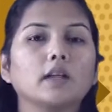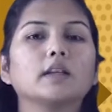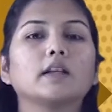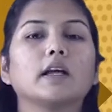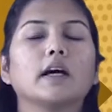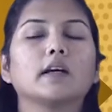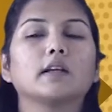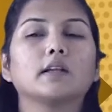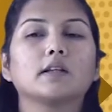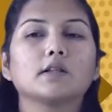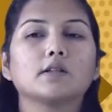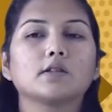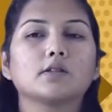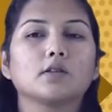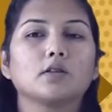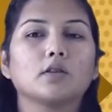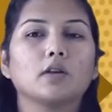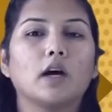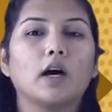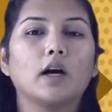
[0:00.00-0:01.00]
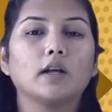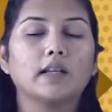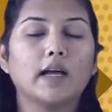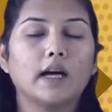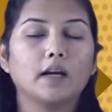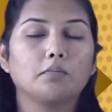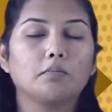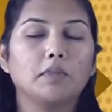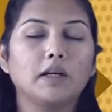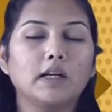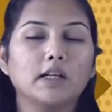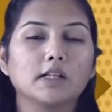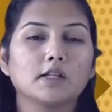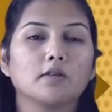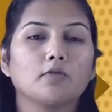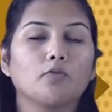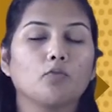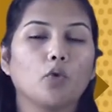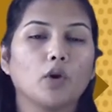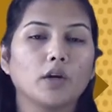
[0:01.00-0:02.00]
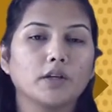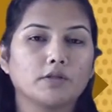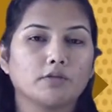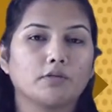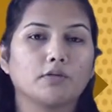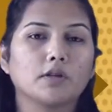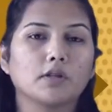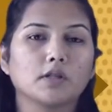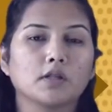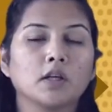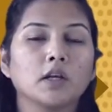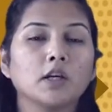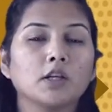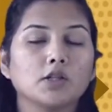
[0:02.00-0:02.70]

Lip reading: that means wanderers,